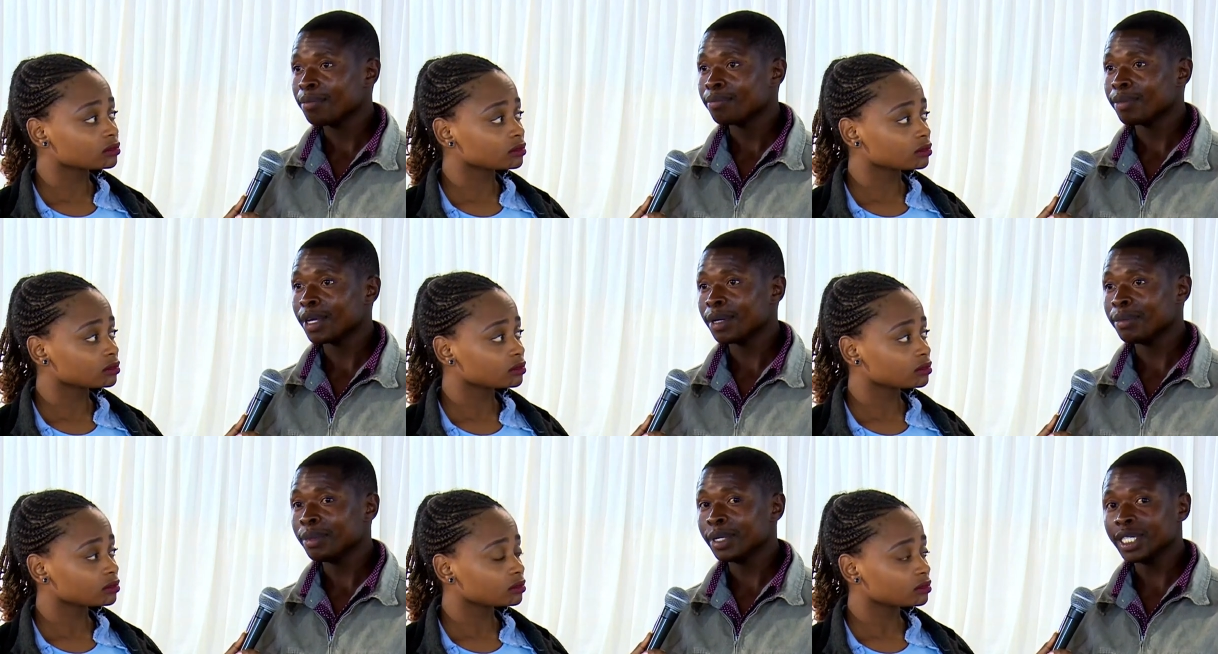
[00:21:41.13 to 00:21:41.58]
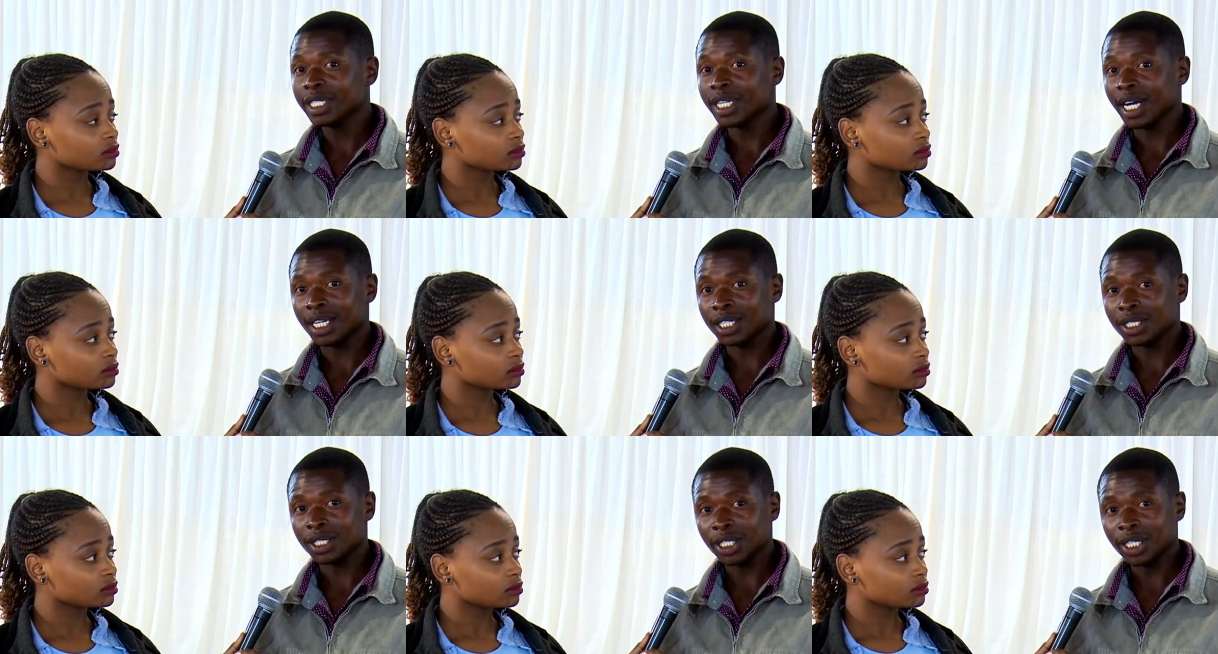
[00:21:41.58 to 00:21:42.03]
Speaker 1: maybe
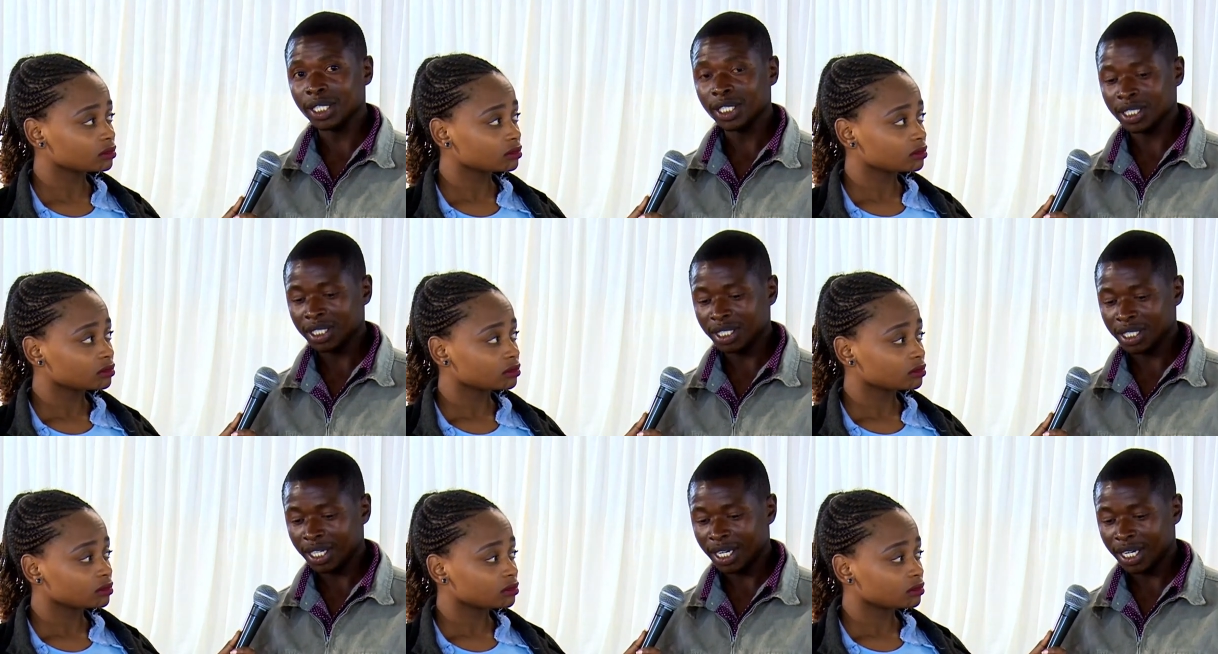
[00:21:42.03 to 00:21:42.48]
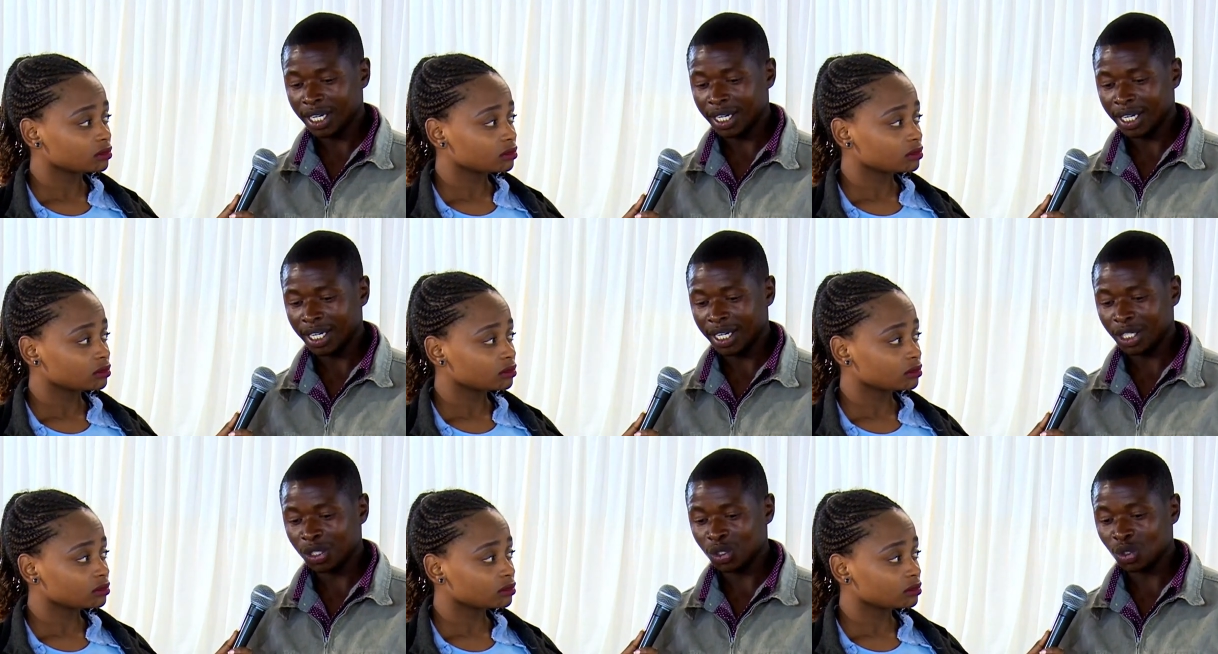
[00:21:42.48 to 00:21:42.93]
doesn't,
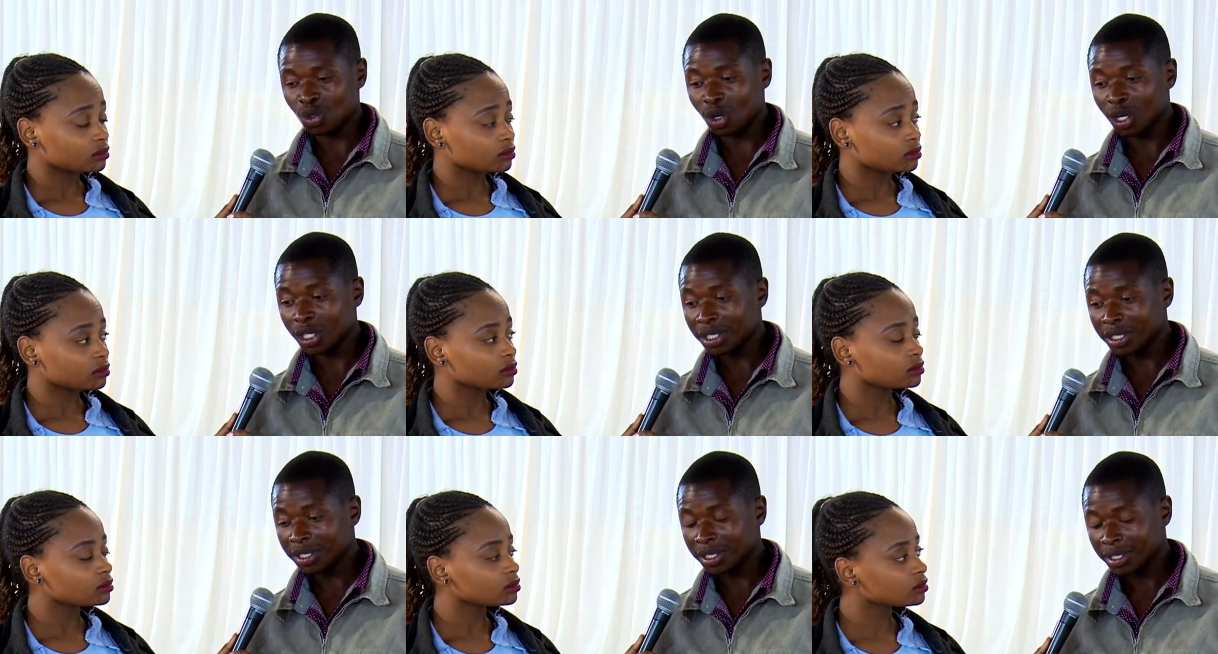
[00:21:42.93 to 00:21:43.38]
uh, is not